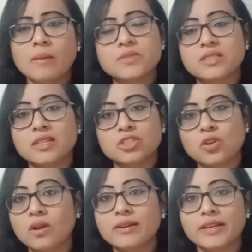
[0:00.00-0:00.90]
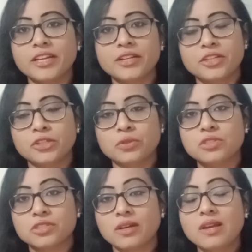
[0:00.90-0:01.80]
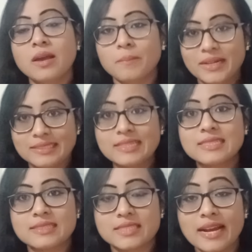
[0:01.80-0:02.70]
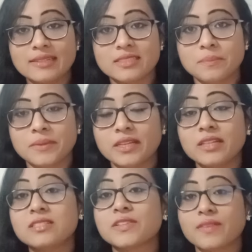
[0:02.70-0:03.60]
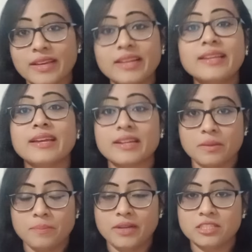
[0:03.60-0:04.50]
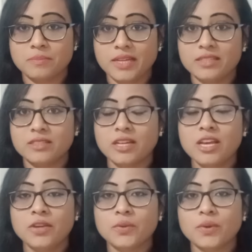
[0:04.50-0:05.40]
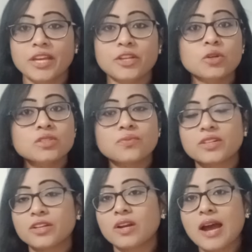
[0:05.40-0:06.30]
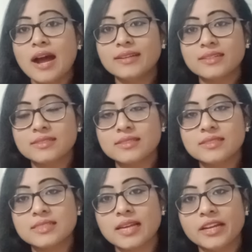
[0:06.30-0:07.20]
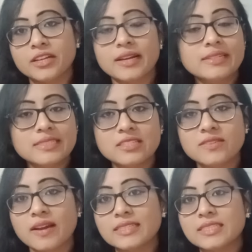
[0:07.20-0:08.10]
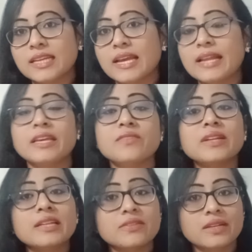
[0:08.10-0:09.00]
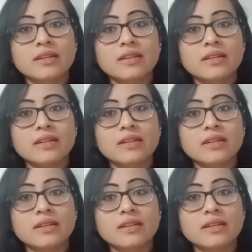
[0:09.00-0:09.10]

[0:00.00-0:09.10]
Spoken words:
that's already introduced, but this ChatGPT is really a replacement. You can use for your articles and content writing, and even it will